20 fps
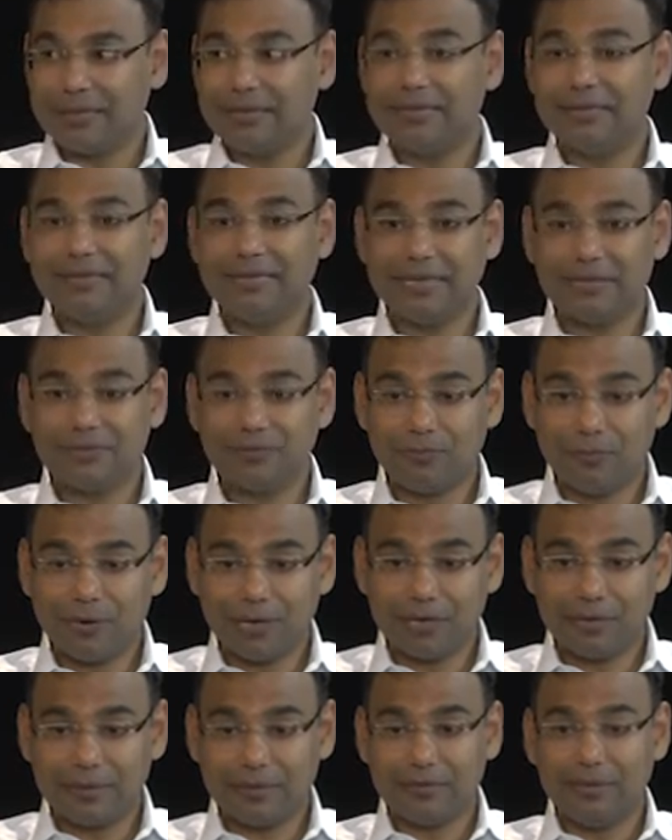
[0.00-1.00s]
That's
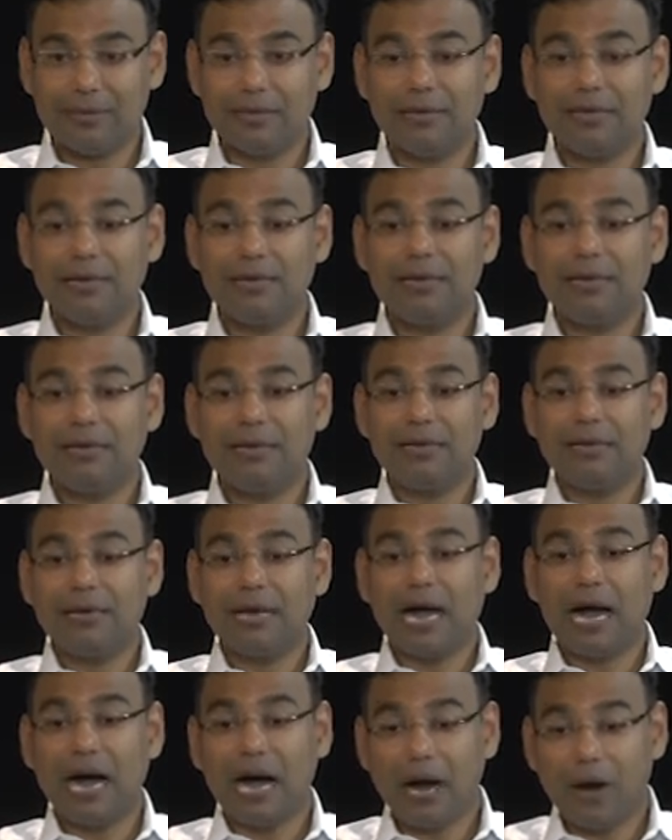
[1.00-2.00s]

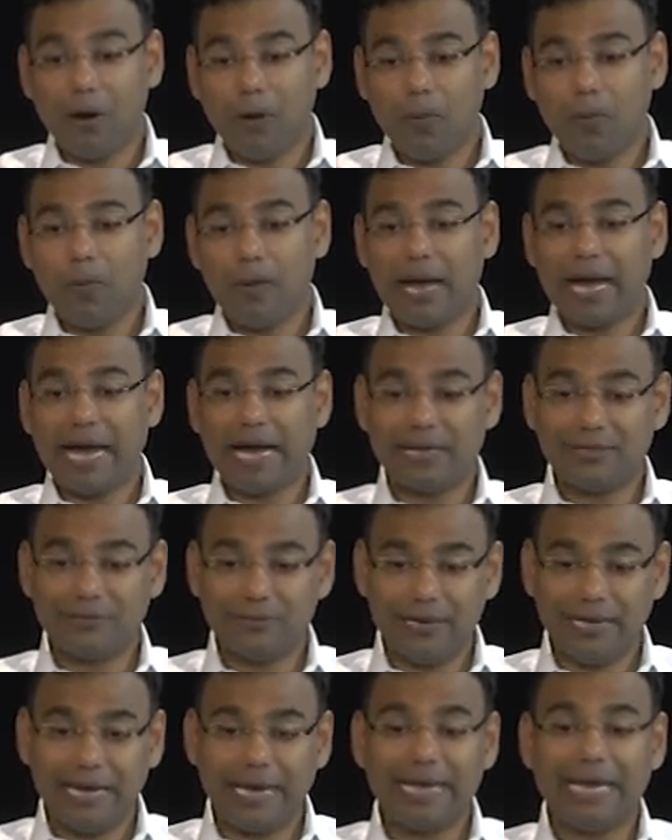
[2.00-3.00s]
how
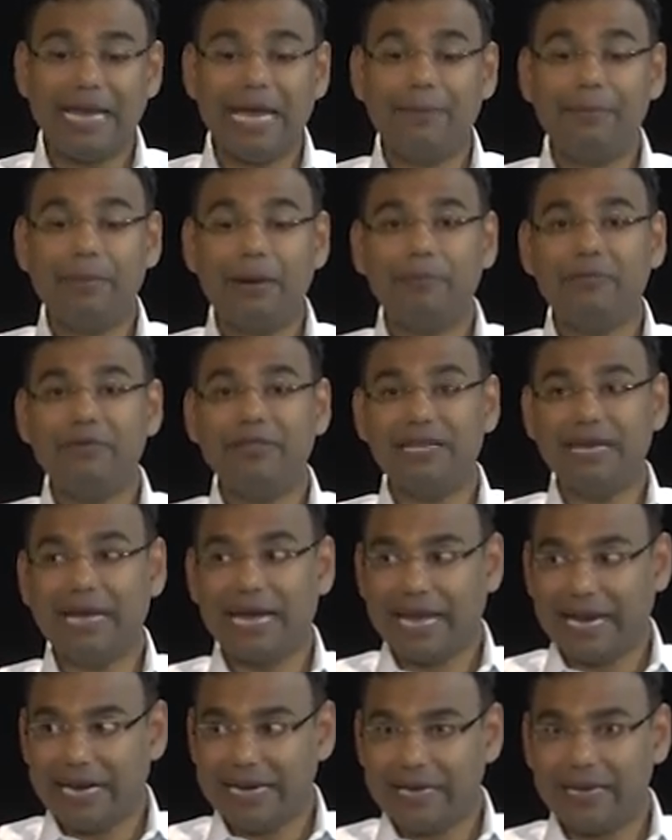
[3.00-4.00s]
actually I came up with the
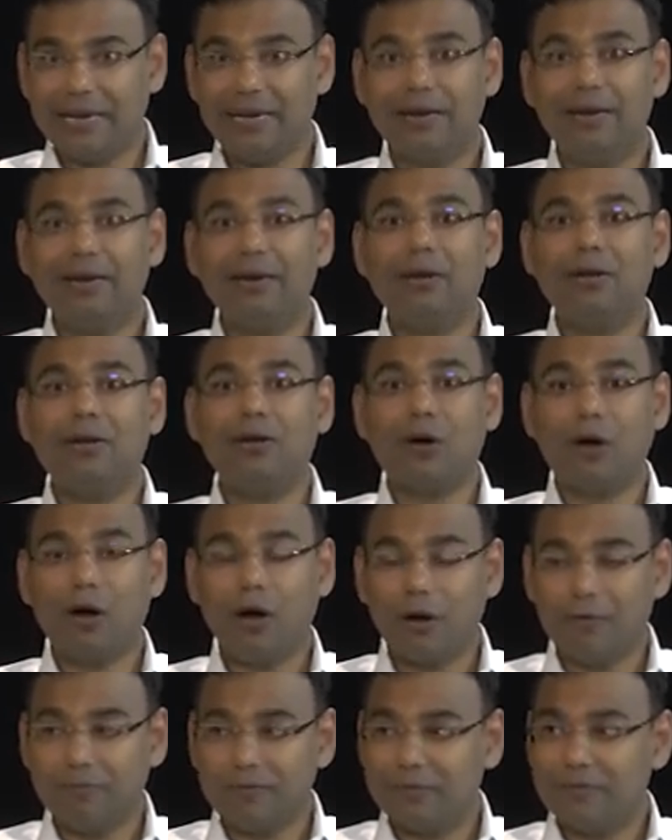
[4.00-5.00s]
idea
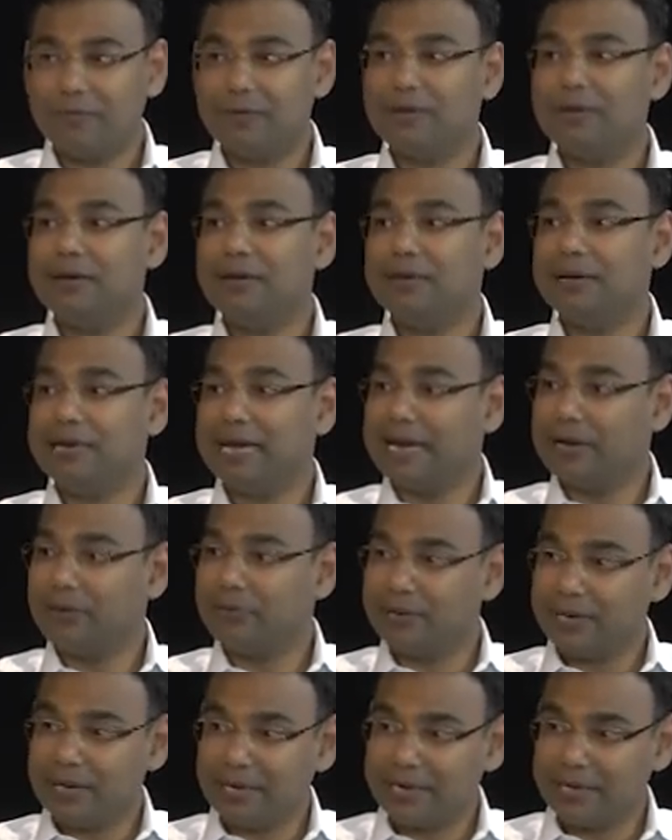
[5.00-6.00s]
of
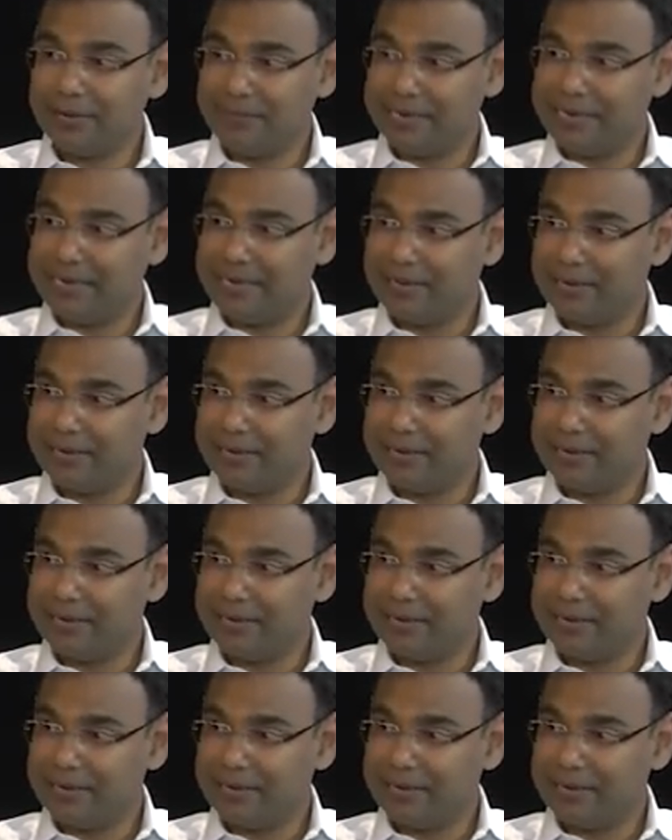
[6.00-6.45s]
nanocurcumin.